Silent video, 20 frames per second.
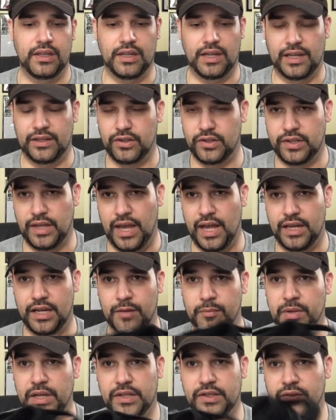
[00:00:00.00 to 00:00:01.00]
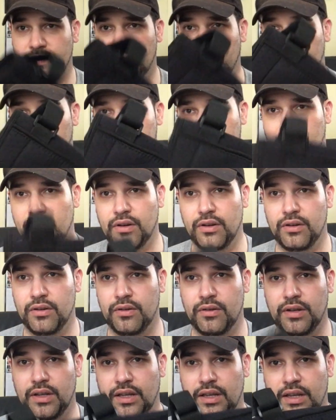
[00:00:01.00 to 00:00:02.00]
I just added a piece of
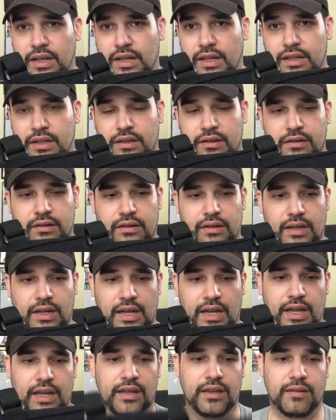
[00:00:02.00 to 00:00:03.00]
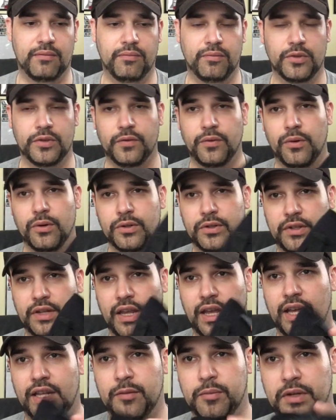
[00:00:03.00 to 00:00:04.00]
Velcro, and I was forced to
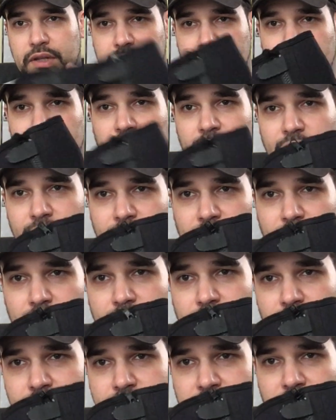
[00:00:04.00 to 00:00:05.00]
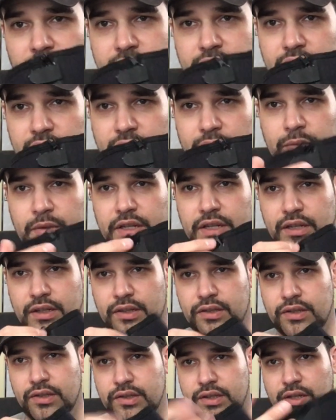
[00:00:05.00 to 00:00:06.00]
add a piece of Velcro down here
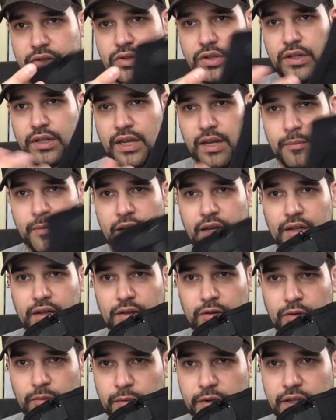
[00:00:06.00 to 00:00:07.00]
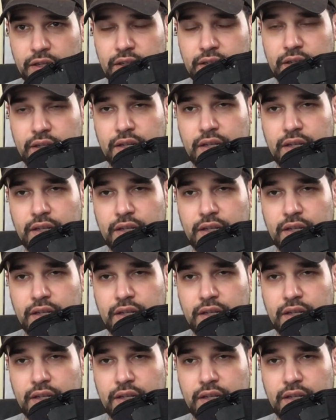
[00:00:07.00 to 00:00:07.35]
because the stitching came out a little bit.